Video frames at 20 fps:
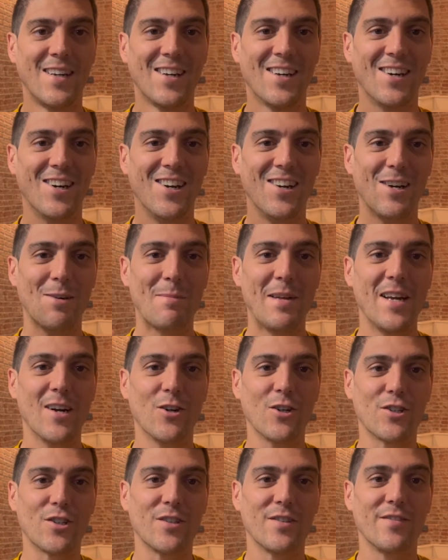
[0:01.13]
Hola
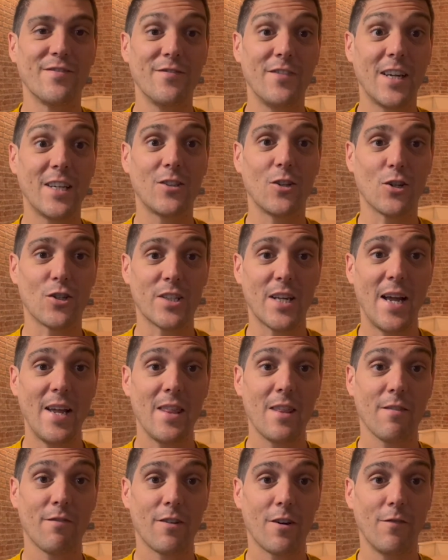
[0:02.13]
amigos, Victor
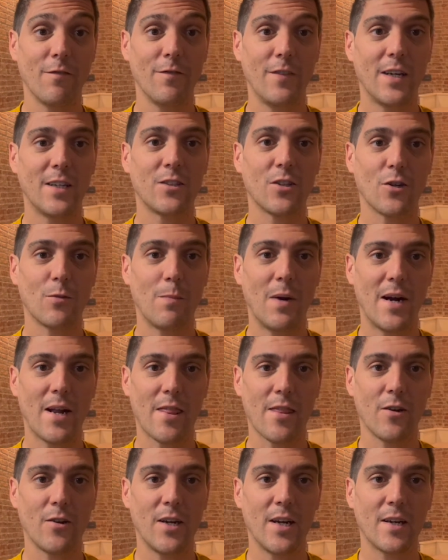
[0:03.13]
Said from Victor
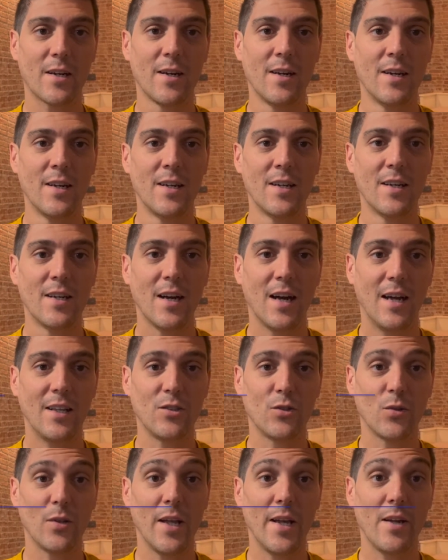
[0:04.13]
Marathoner, and
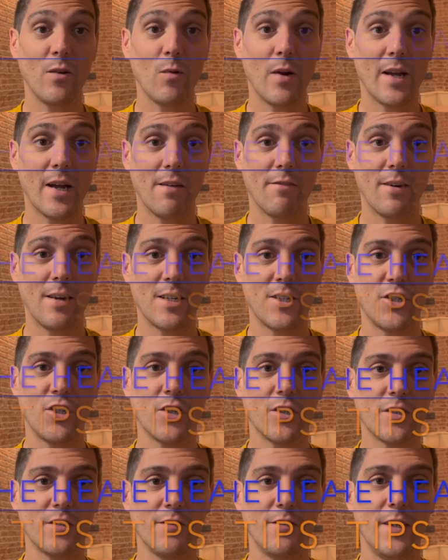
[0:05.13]
today we have a
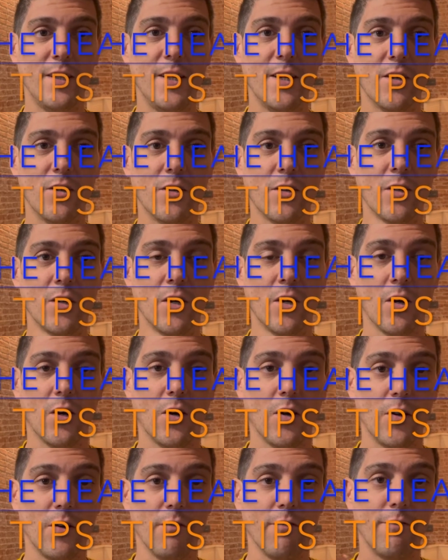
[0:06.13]
short video
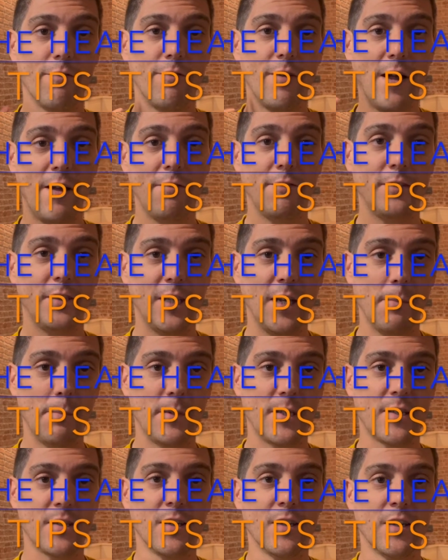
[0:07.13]
on 5
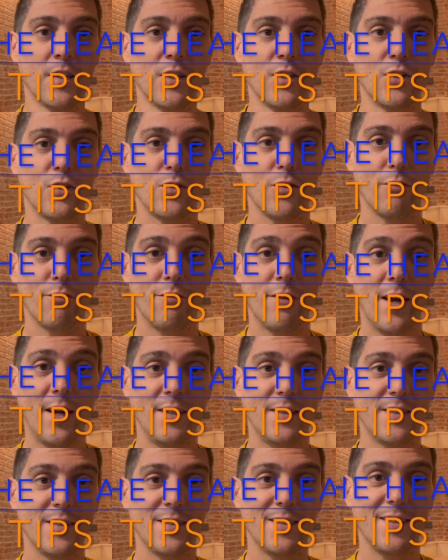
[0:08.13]
tips to
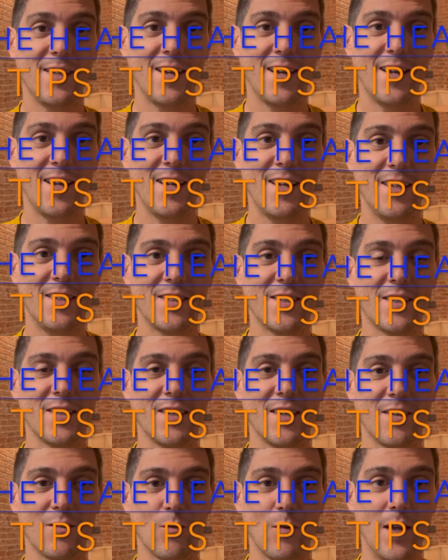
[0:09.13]
fight the heat
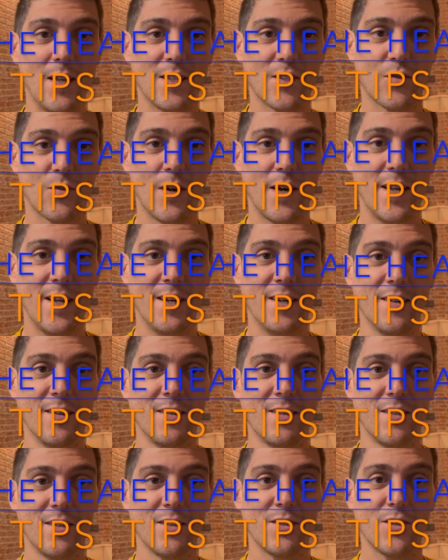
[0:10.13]
whilst running.
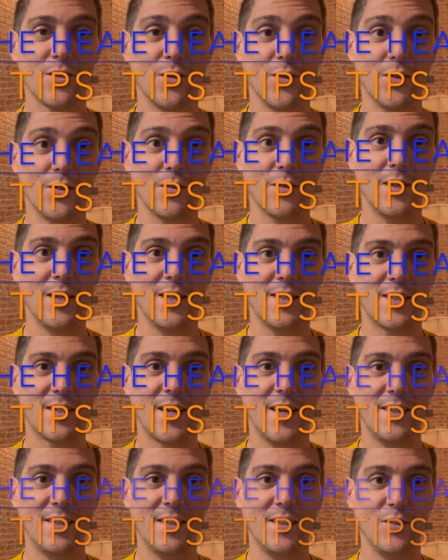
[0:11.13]
So let's
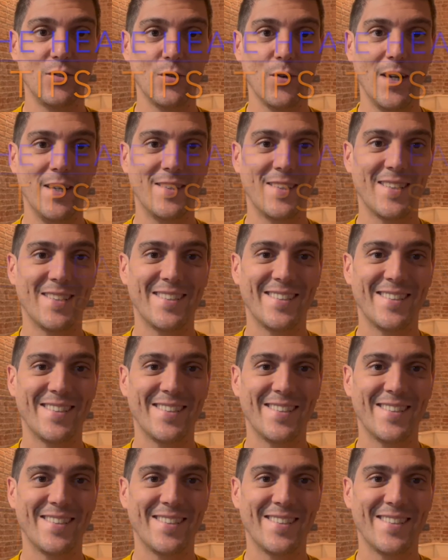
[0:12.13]
get into it.